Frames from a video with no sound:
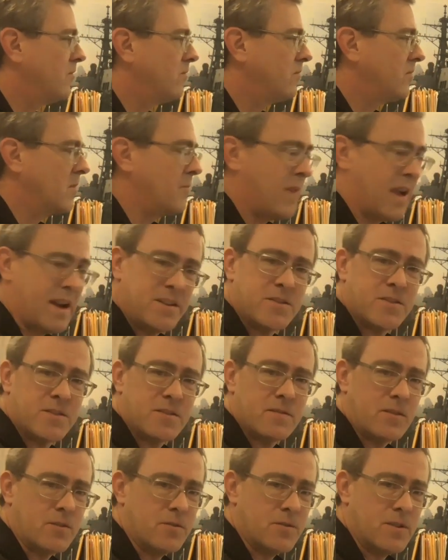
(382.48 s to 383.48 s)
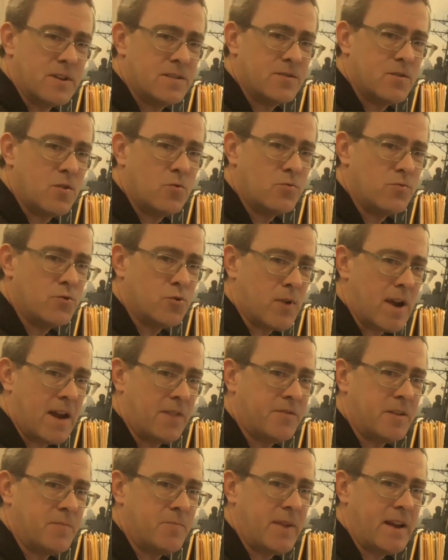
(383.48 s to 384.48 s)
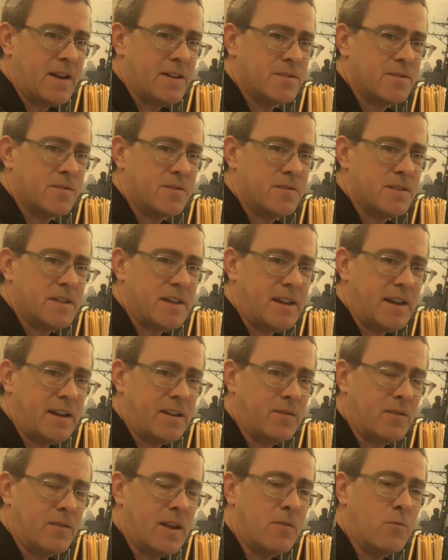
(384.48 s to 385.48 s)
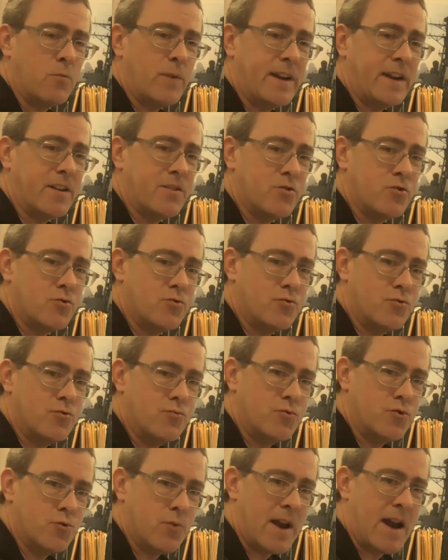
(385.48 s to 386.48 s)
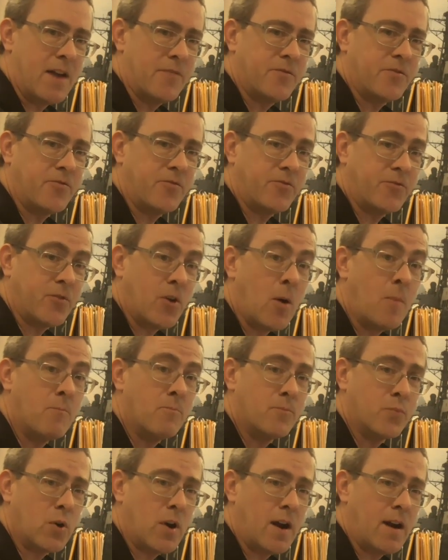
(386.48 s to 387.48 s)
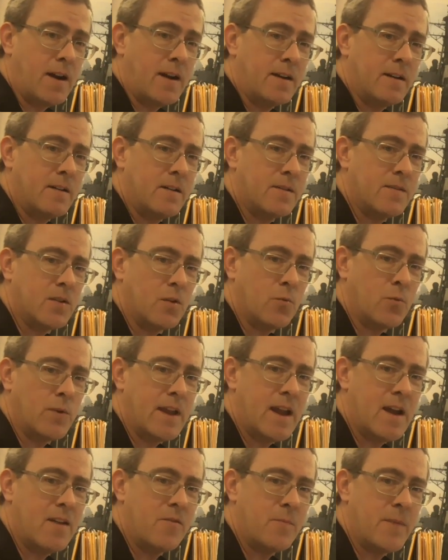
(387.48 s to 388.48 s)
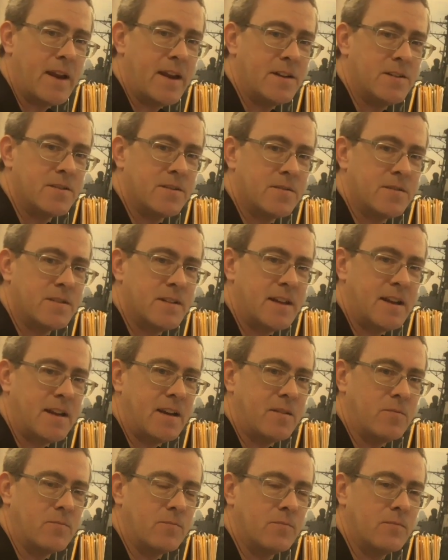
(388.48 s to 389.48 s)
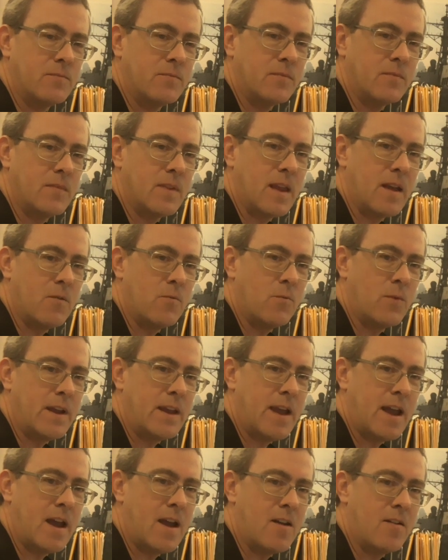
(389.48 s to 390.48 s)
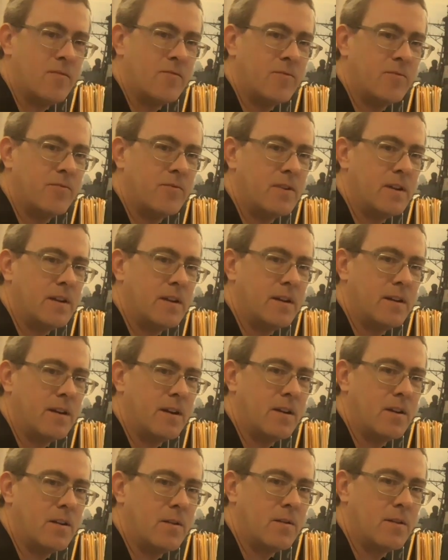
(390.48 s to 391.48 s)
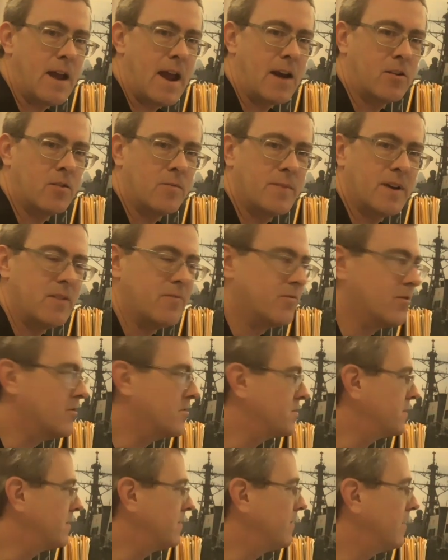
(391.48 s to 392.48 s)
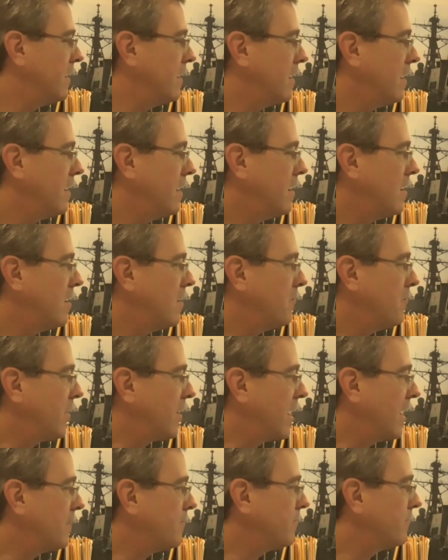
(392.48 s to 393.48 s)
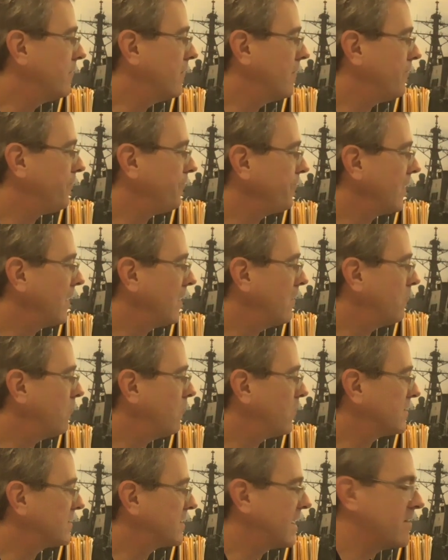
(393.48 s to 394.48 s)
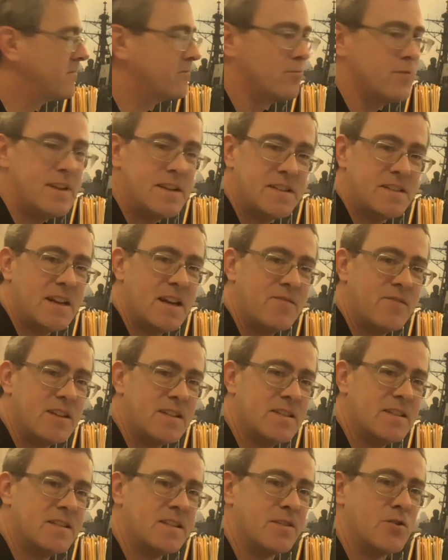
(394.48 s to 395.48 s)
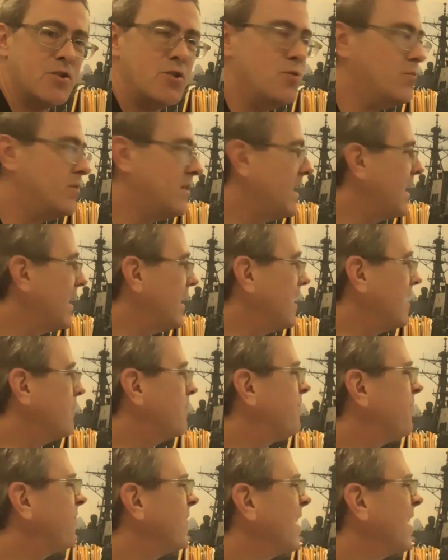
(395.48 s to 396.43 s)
the page, there is no drafted page 13 that we can draft from Pride. So we have a page 13 that we have in an Acrobat version. But once I resave this as a new name,